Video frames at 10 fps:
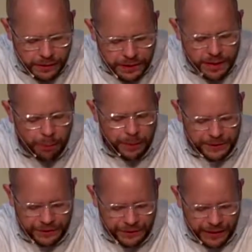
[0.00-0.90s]
And help
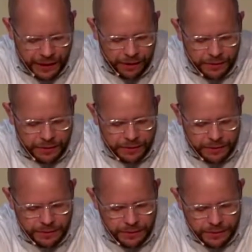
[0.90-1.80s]
us now,
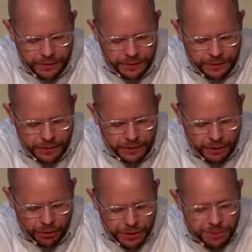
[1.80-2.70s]

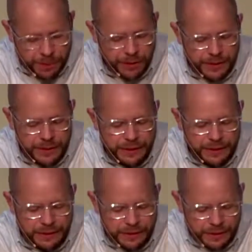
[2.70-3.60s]
Holy Spirit,
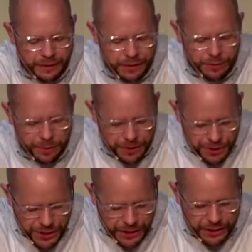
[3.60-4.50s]
to
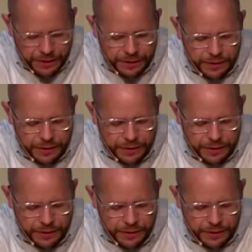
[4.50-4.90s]
understand